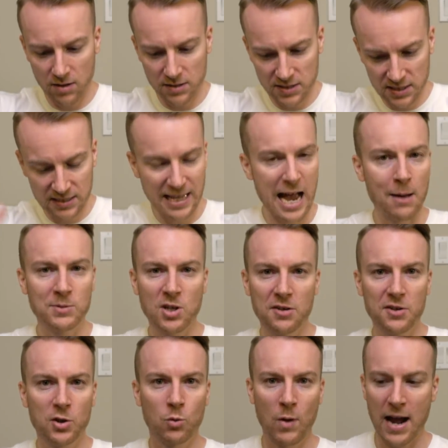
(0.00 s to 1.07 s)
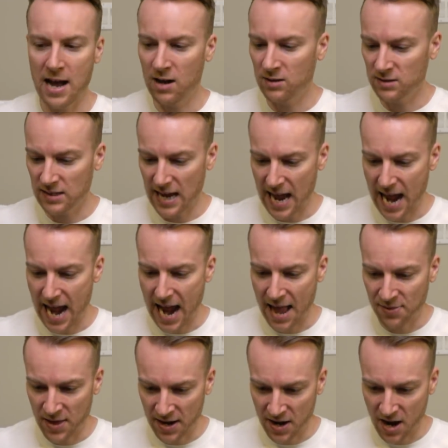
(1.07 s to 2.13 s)
slams onto the ground,
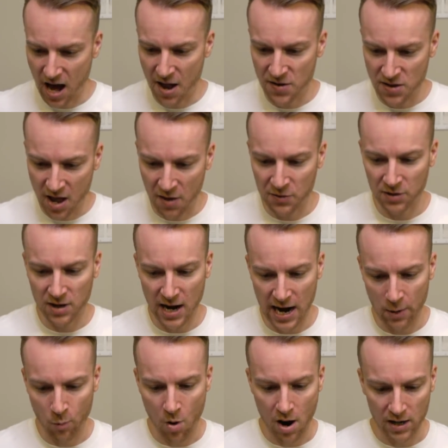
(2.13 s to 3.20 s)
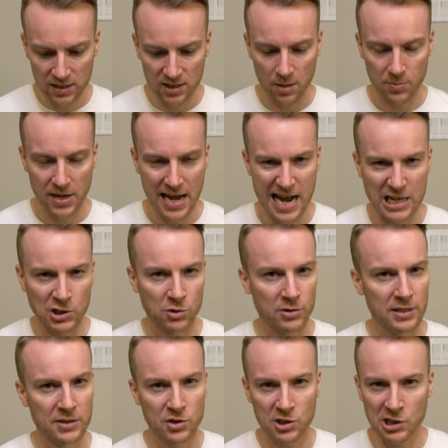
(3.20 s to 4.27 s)
and then another guy walks up
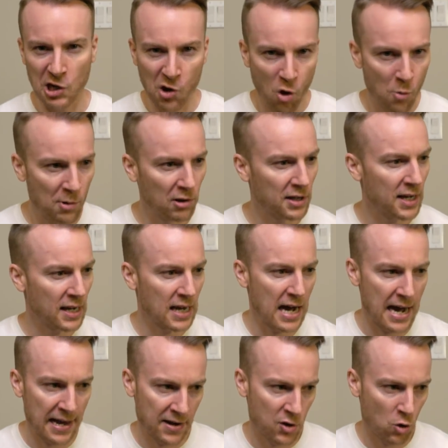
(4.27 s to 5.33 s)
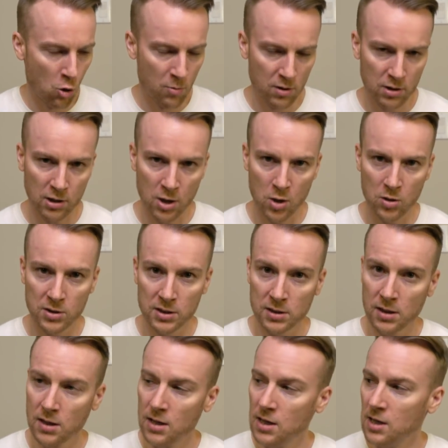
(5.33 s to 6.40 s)
casually, just a normal looking guy in normal clothes,
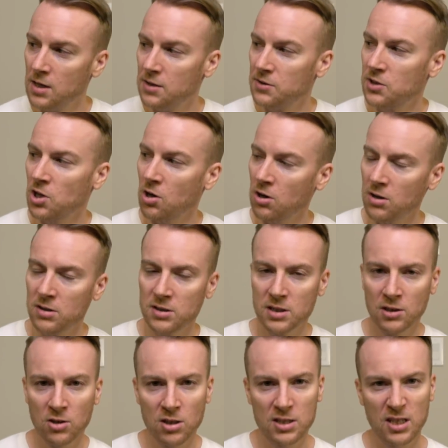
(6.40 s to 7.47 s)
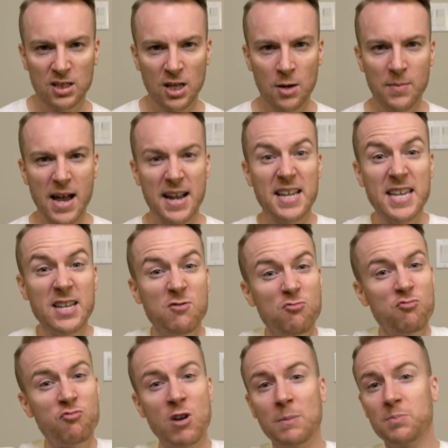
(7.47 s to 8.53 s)
turns and looks at them, and he
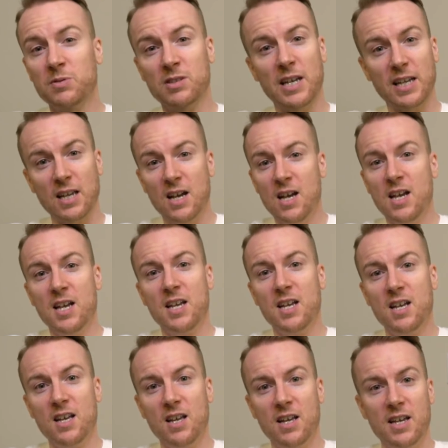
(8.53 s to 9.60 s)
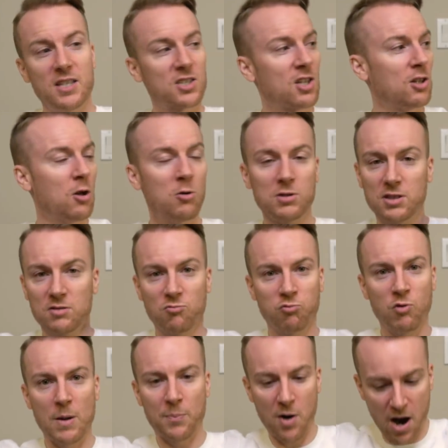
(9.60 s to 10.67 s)
rips, like, his clothes
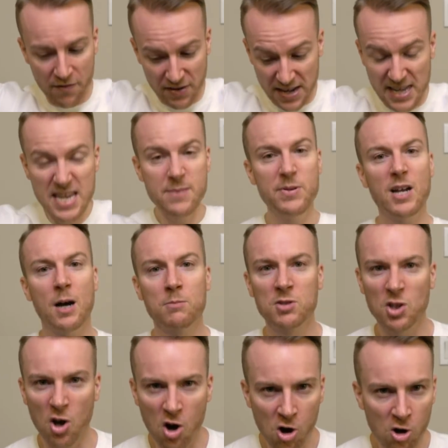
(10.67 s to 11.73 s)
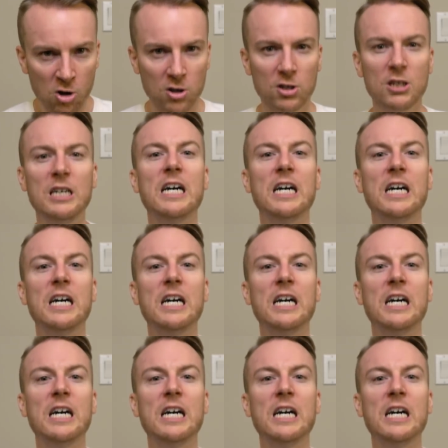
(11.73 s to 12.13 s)
rip off, and he becomes the Hulk.